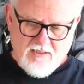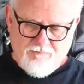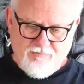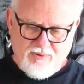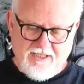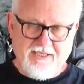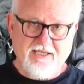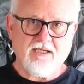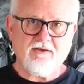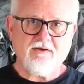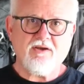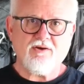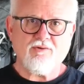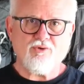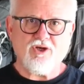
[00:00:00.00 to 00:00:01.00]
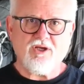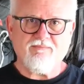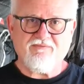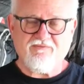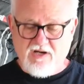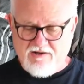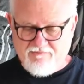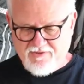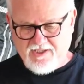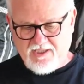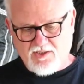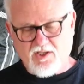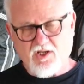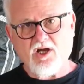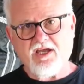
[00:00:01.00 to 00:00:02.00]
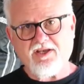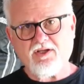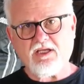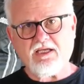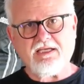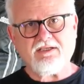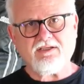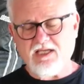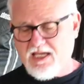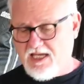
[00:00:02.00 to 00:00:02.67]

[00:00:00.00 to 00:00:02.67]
plenty of room for everything that I need,